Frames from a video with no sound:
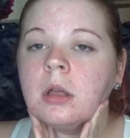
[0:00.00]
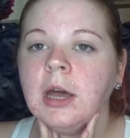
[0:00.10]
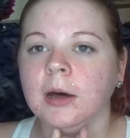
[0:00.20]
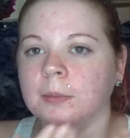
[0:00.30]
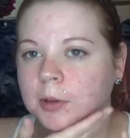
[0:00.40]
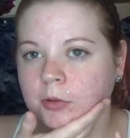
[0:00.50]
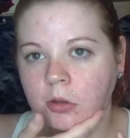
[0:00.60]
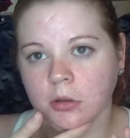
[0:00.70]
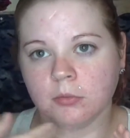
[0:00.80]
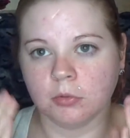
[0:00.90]
how my
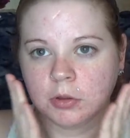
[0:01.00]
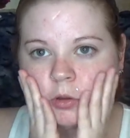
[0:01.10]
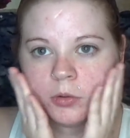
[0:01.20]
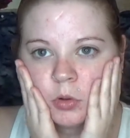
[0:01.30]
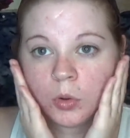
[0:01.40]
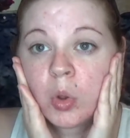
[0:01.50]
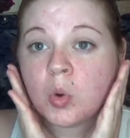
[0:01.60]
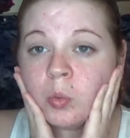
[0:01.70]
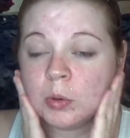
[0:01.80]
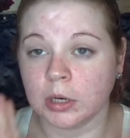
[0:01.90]
skin feels
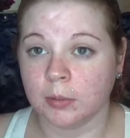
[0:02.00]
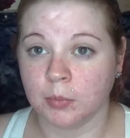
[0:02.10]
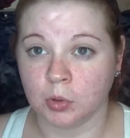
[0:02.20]
when I'm